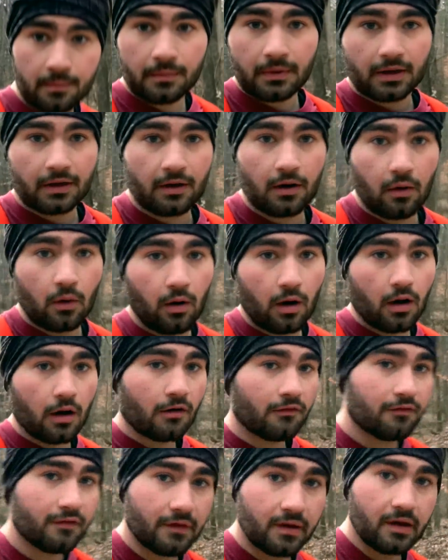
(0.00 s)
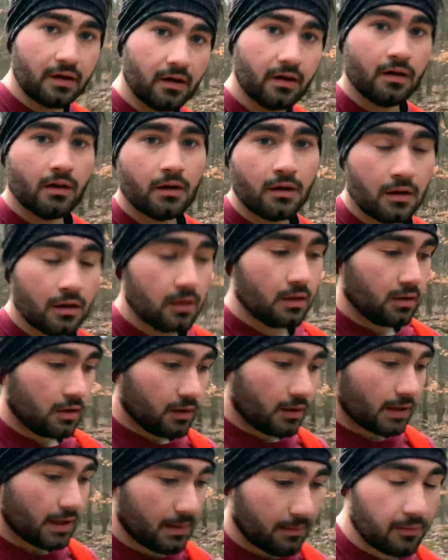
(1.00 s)
my coat off. I
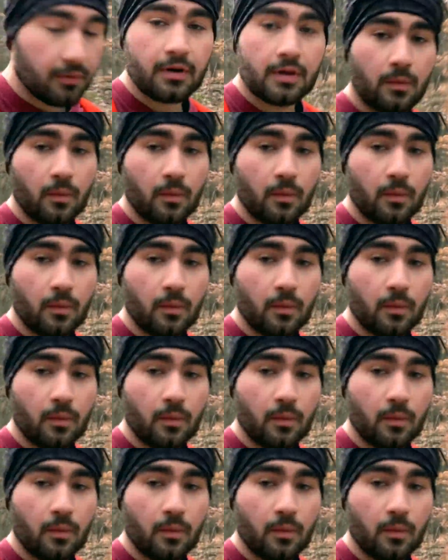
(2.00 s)
got pretty